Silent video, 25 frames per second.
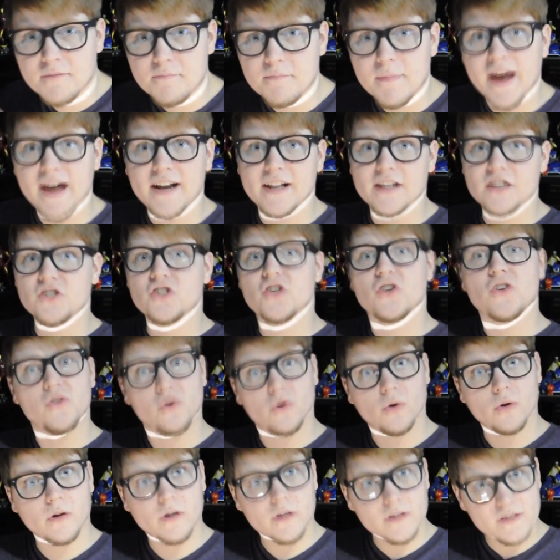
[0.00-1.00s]
manage
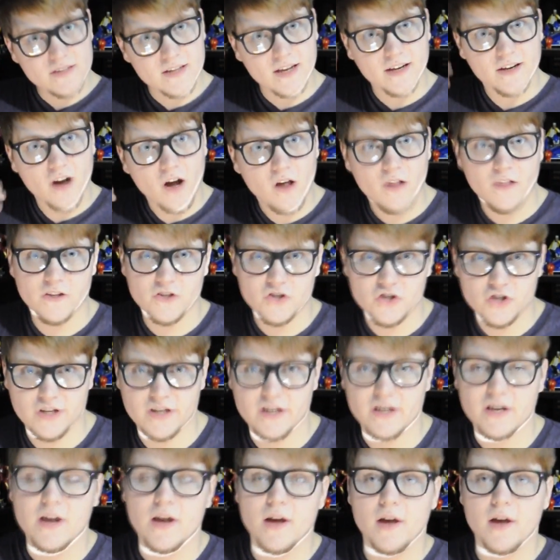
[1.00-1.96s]
your psychology